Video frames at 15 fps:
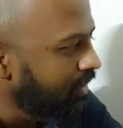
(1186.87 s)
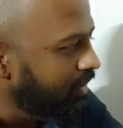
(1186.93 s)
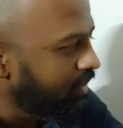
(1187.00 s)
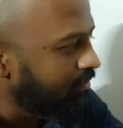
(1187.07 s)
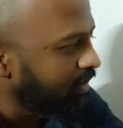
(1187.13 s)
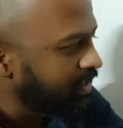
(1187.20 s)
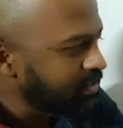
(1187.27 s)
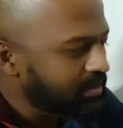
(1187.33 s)

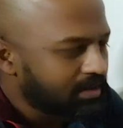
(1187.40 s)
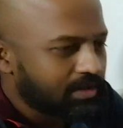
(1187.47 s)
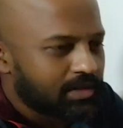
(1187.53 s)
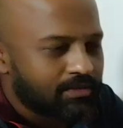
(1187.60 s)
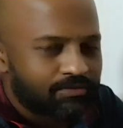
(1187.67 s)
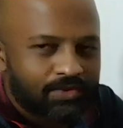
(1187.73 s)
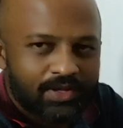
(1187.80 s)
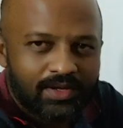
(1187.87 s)
Imagine
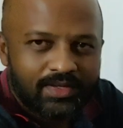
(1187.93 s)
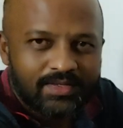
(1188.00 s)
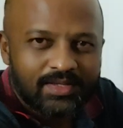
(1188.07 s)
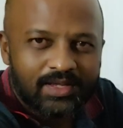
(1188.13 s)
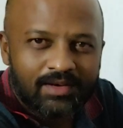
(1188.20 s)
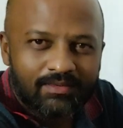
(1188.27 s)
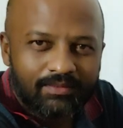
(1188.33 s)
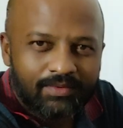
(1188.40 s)
if there is
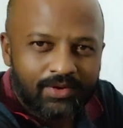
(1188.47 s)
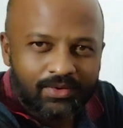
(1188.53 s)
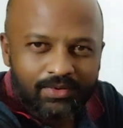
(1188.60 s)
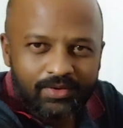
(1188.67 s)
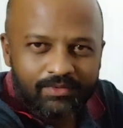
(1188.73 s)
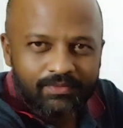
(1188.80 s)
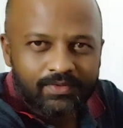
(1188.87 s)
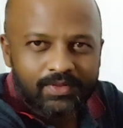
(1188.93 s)

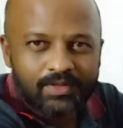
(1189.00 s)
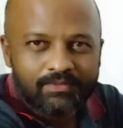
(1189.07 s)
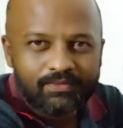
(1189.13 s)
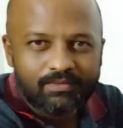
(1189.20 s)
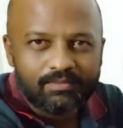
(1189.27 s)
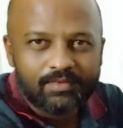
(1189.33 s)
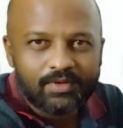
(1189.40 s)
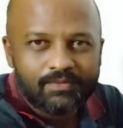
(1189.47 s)

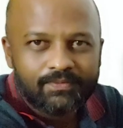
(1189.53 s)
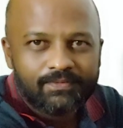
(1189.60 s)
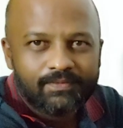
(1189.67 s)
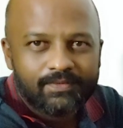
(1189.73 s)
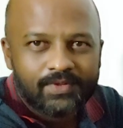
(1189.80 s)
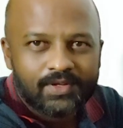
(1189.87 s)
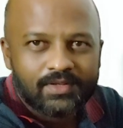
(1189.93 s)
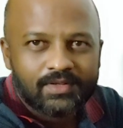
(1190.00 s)
if
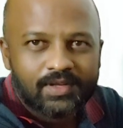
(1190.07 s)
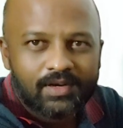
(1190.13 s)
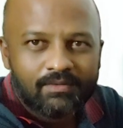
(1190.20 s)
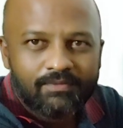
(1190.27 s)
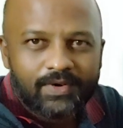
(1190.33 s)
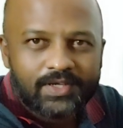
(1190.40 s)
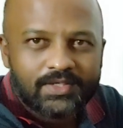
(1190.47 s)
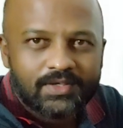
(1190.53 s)
there is an
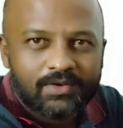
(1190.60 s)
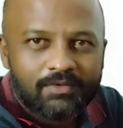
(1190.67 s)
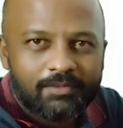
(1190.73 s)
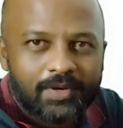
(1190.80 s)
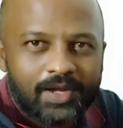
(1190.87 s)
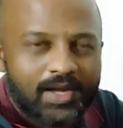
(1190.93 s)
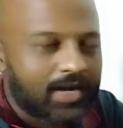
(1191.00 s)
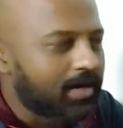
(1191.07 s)
infection on
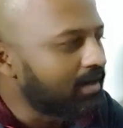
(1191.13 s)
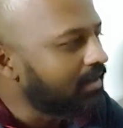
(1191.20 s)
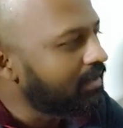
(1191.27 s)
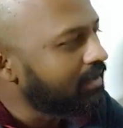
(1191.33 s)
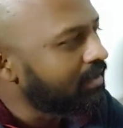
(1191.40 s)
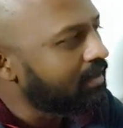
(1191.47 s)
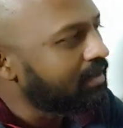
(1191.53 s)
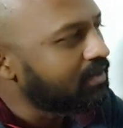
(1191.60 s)
my hand
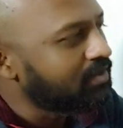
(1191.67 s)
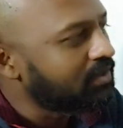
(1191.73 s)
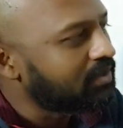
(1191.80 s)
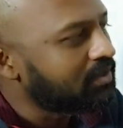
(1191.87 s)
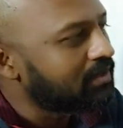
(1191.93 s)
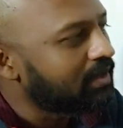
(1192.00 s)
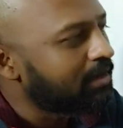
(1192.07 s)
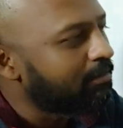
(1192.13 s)
here and it's
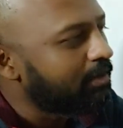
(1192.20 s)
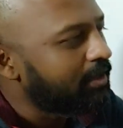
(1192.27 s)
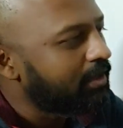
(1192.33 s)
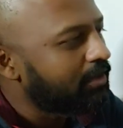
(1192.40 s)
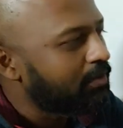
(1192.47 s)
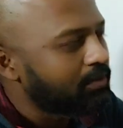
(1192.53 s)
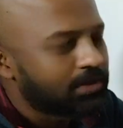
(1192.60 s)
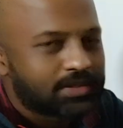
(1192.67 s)
just
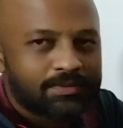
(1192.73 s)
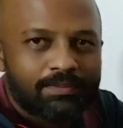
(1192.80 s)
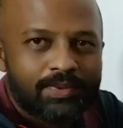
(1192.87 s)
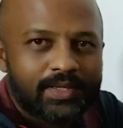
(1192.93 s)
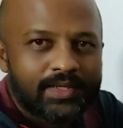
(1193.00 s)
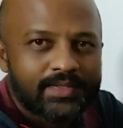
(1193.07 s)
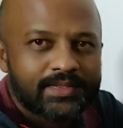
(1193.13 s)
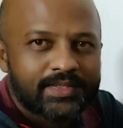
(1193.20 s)
limited to this
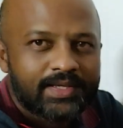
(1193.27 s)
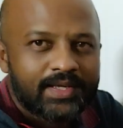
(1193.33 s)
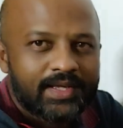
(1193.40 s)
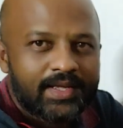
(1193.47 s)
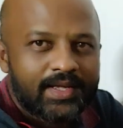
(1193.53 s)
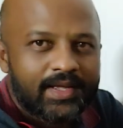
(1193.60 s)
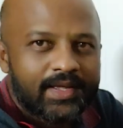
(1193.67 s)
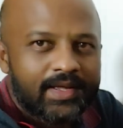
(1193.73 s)
place.
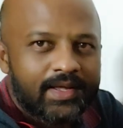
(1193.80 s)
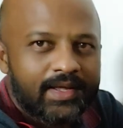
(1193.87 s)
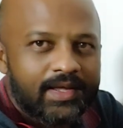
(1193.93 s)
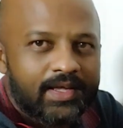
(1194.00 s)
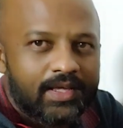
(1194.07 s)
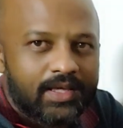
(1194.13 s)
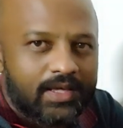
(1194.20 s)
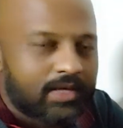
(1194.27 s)

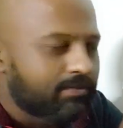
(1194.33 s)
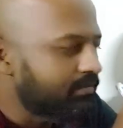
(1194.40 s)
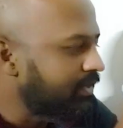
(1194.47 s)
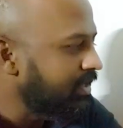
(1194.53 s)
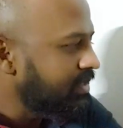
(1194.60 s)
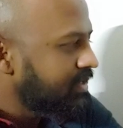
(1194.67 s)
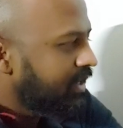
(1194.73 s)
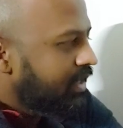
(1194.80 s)
If
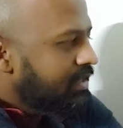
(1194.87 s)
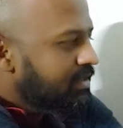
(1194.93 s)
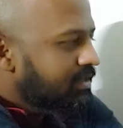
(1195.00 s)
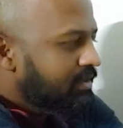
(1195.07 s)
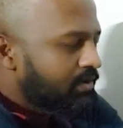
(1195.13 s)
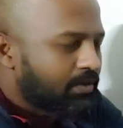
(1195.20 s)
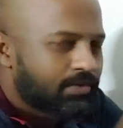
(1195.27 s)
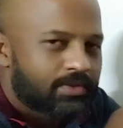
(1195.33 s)
these guys,
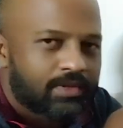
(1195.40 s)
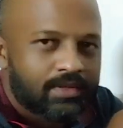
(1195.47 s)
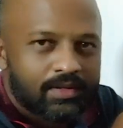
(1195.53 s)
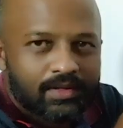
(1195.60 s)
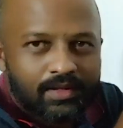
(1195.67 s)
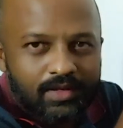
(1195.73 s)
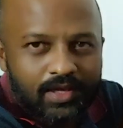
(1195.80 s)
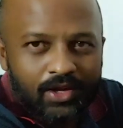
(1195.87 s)

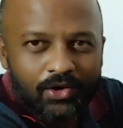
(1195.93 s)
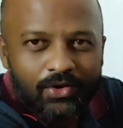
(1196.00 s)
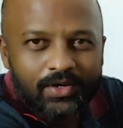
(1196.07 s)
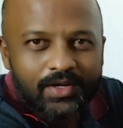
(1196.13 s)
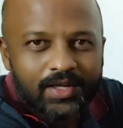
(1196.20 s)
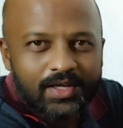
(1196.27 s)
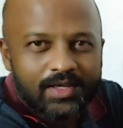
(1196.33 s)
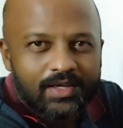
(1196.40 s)
cannot
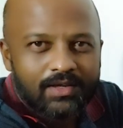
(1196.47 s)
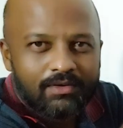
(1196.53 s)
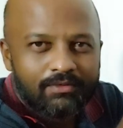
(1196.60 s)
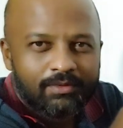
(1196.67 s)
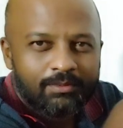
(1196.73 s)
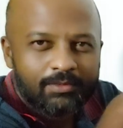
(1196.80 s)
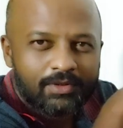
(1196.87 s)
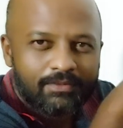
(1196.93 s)
take care of
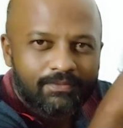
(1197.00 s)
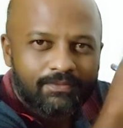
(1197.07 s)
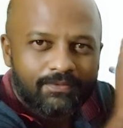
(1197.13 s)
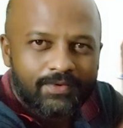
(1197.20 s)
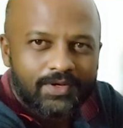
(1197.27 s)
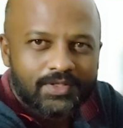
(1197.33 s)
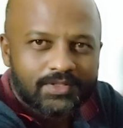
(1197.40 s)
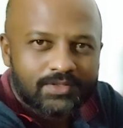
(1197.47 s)
them, the
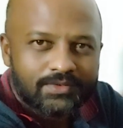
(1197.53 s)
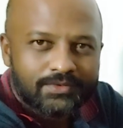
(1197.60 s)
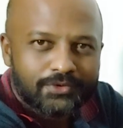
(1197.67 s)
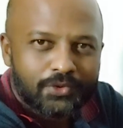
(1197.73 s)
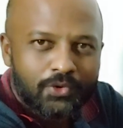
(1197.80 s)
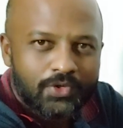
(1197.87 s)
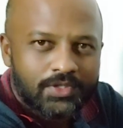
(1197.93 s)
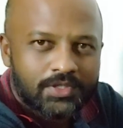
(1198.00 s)
first
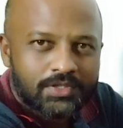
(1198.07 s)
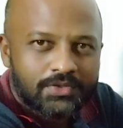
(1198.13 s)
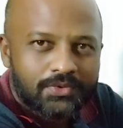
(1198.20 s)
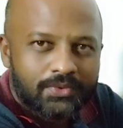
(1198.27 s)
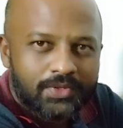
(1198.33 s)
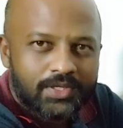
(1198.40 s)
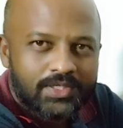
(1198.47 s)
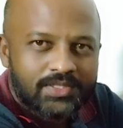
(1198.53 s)
soldiers
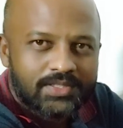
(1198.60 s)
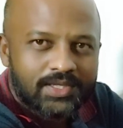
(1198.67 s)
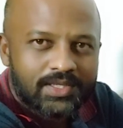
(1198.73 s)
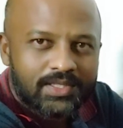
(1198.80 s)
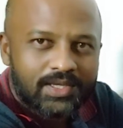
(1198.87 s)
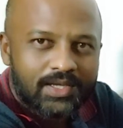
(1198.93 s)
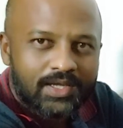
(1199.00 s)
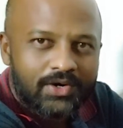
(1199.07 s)
who reach there,
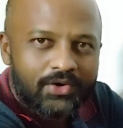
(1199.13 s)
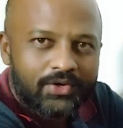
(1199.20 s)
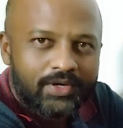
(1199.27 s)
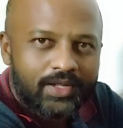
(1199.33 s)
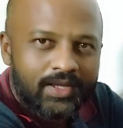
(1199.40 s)
they cannot